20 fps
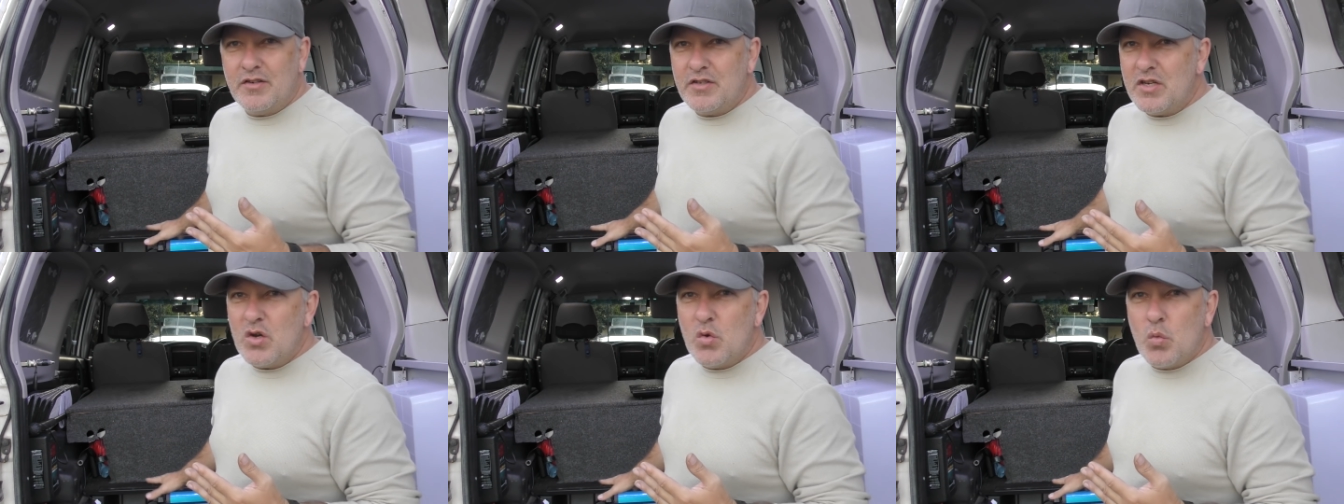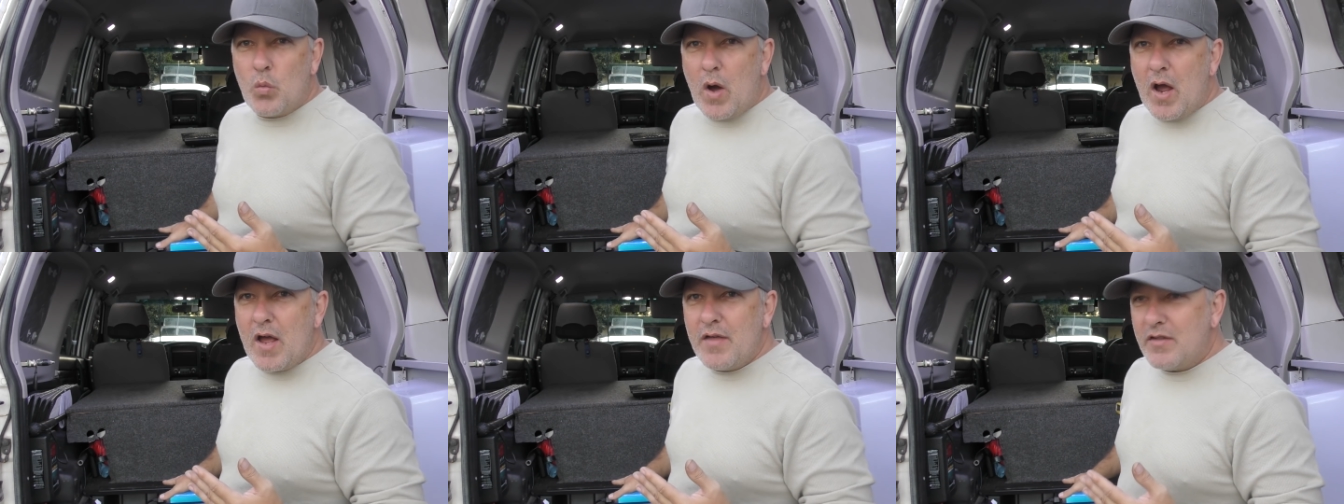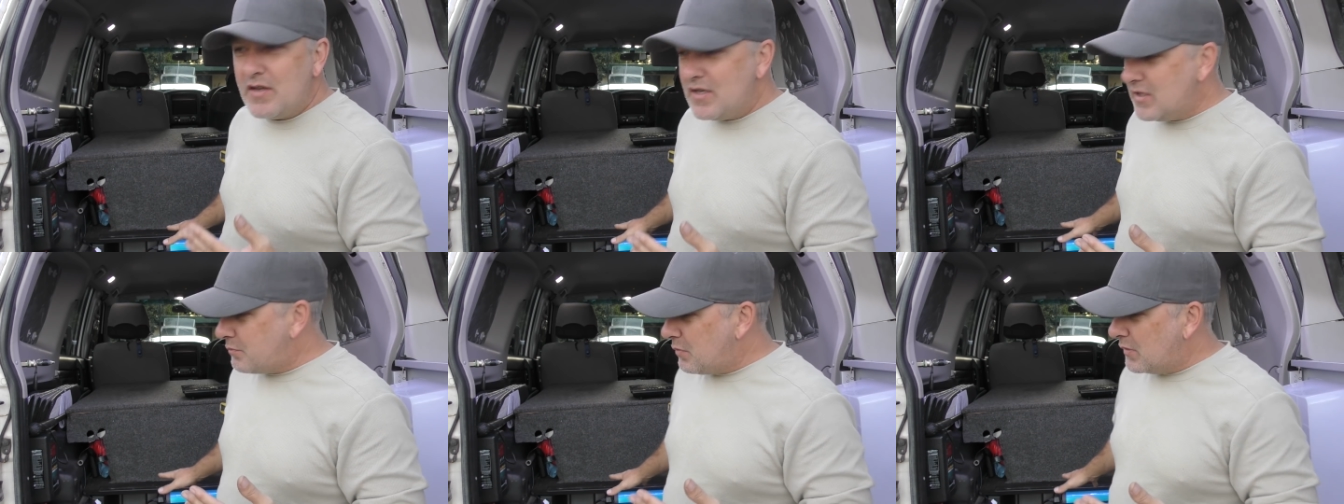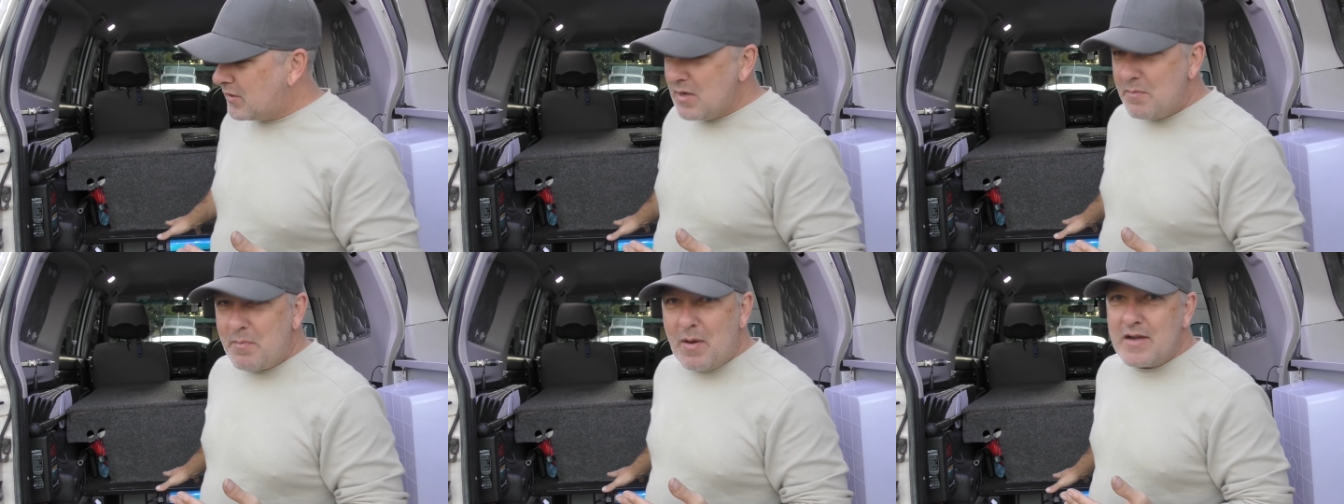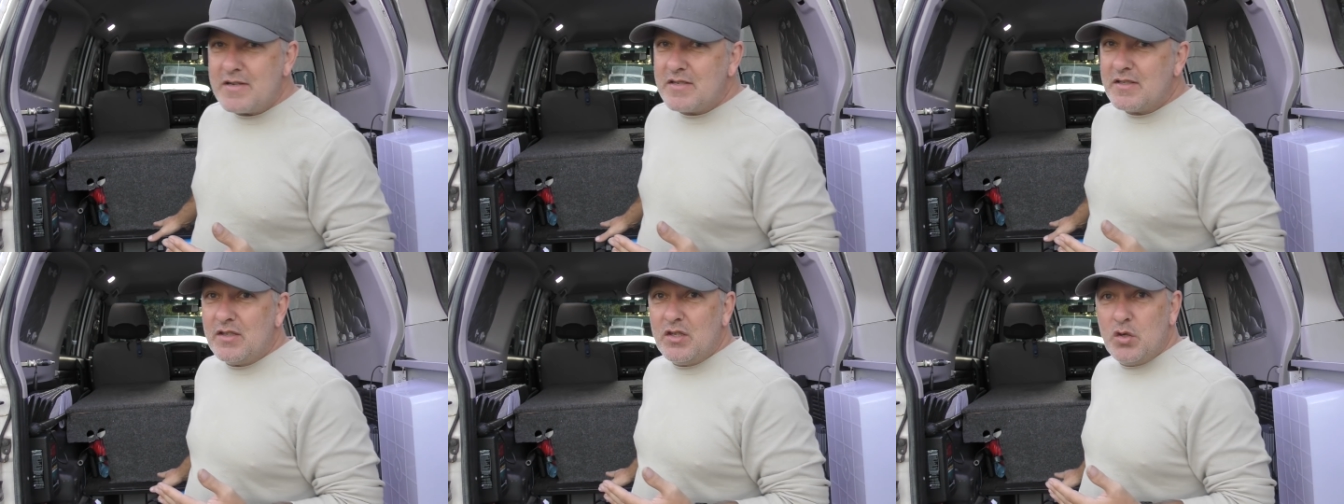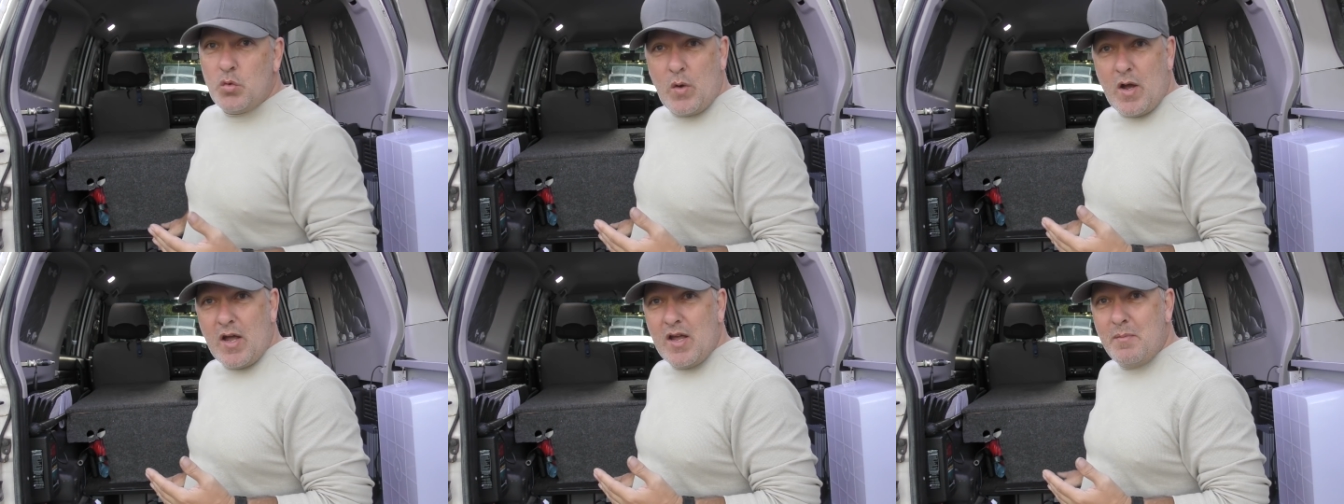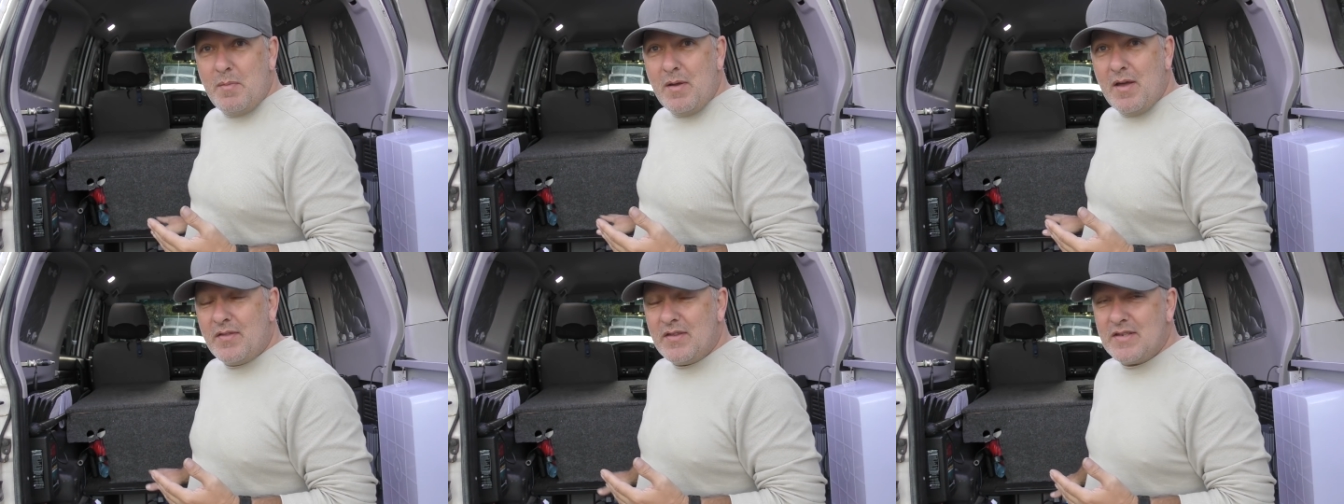didn't weigh these, but they basically weigh
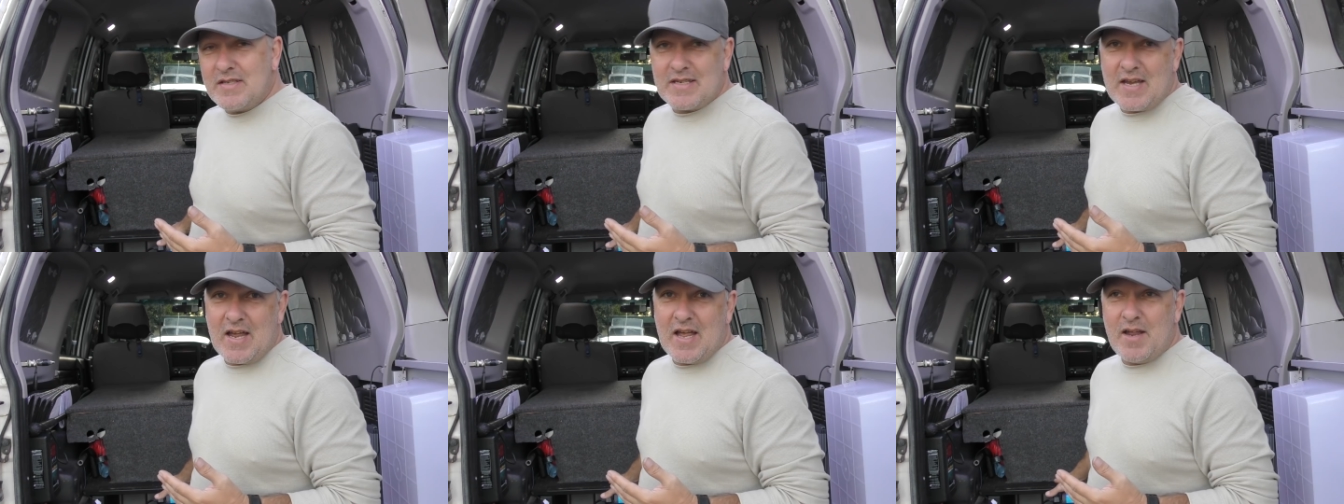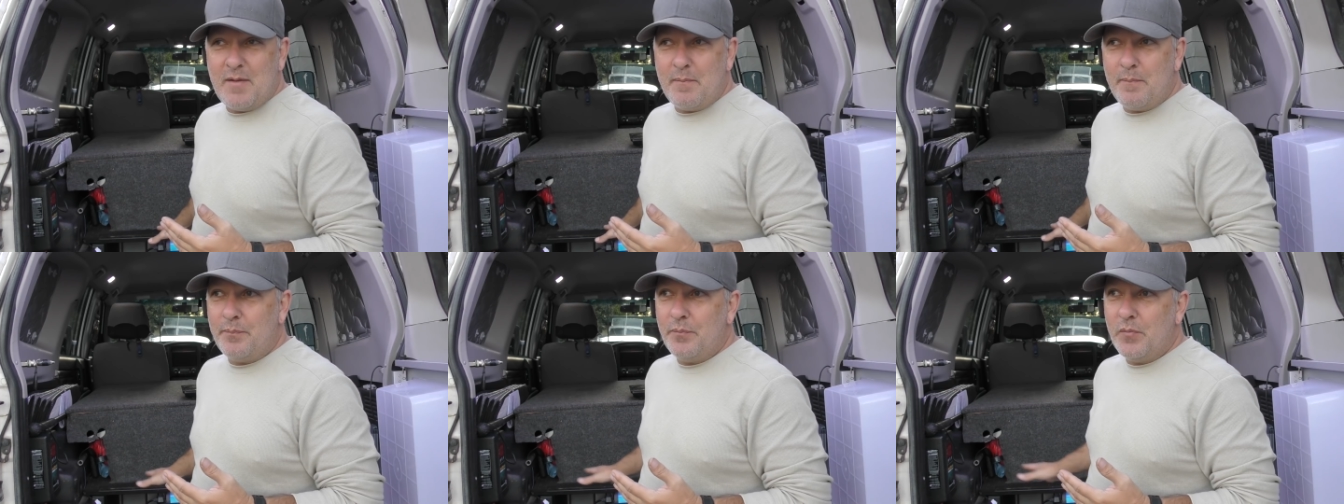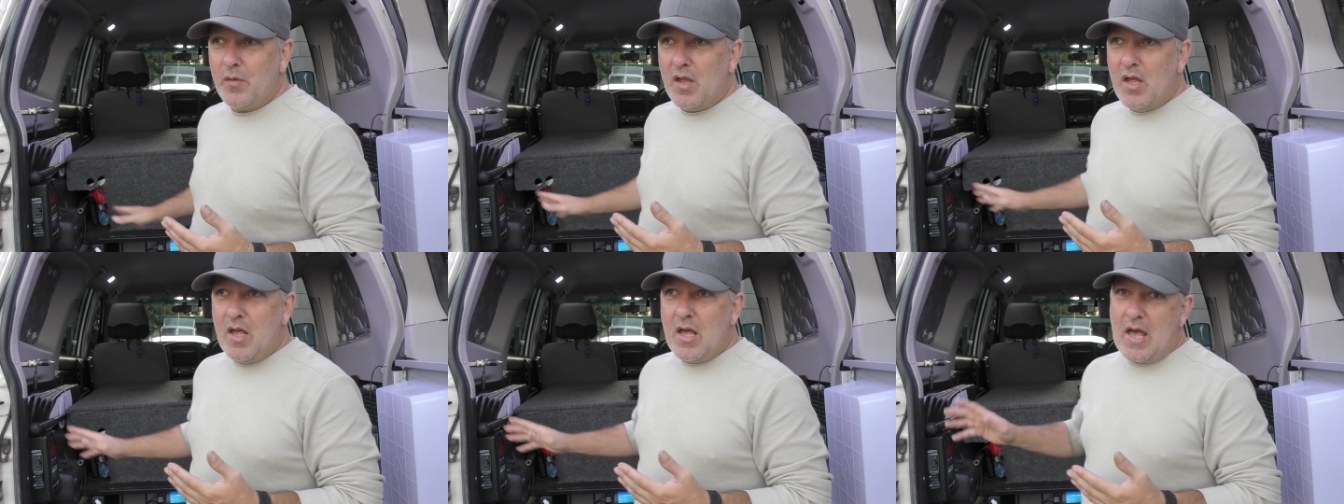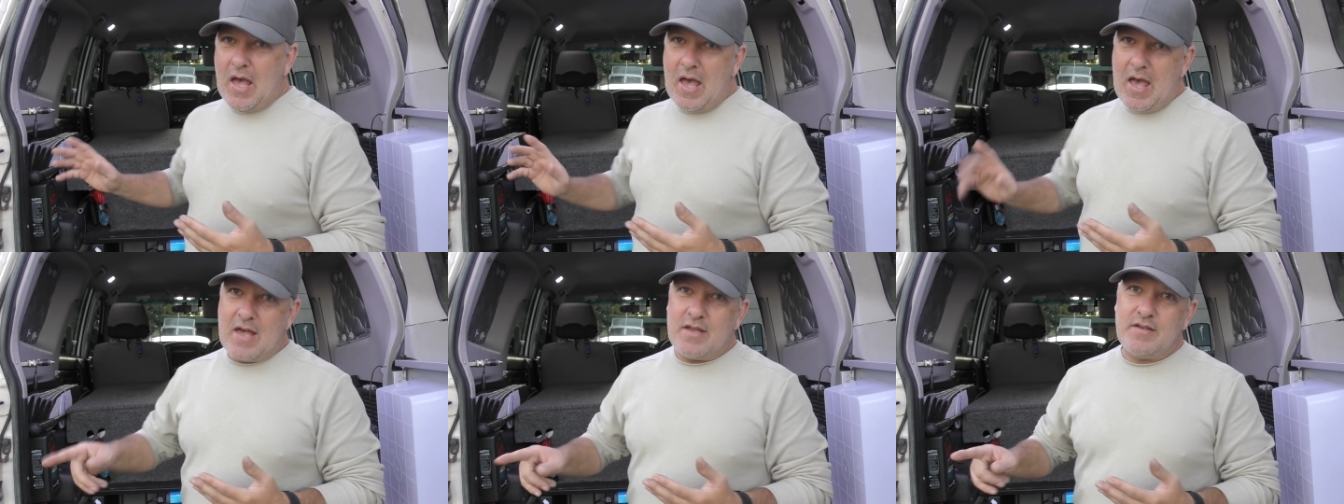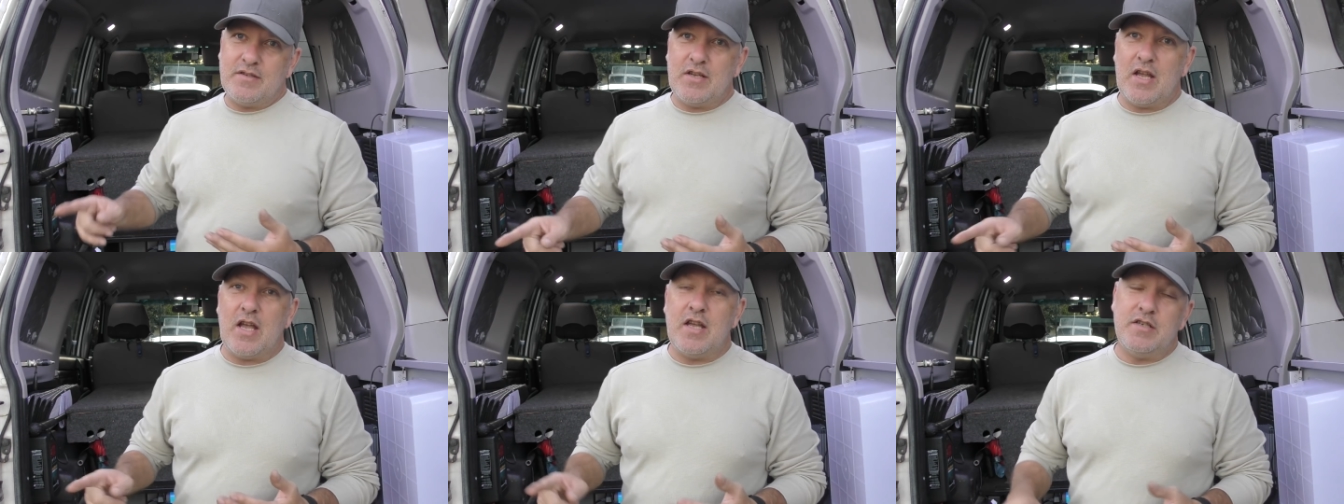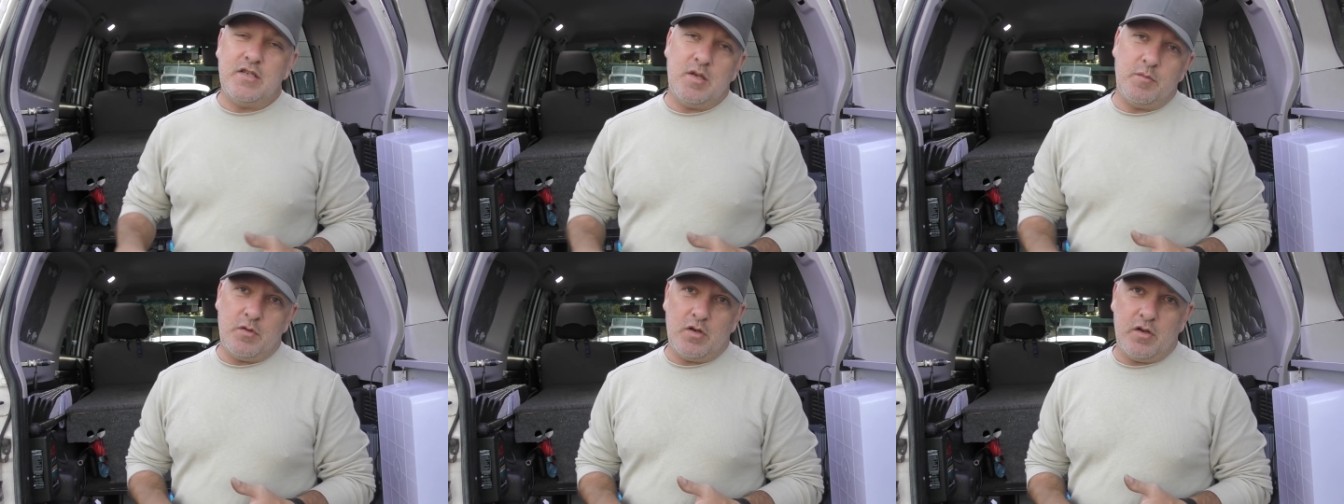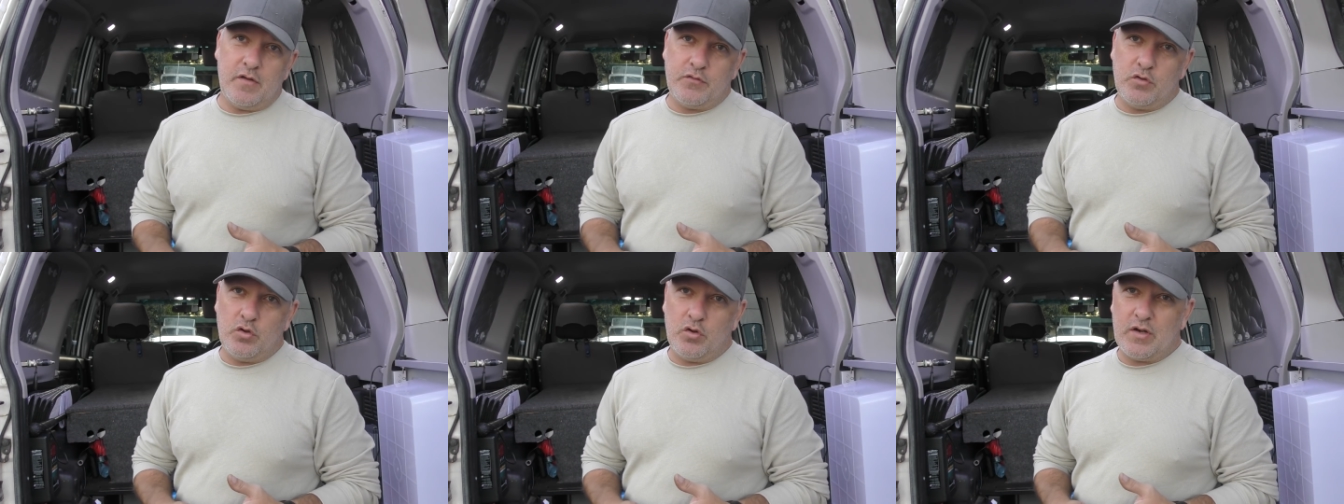about the same as the AGM that
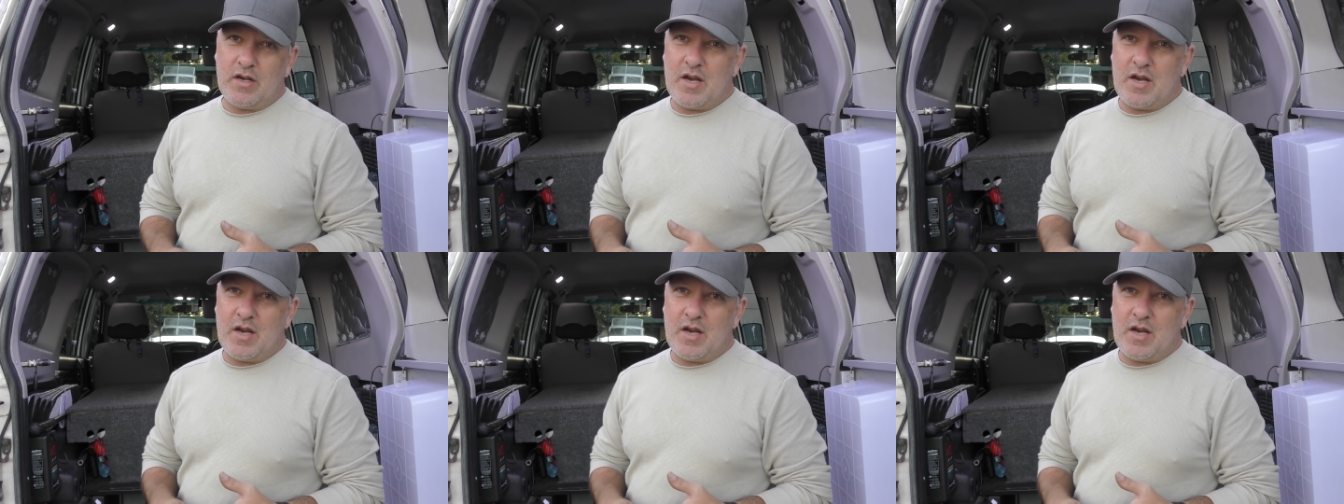I've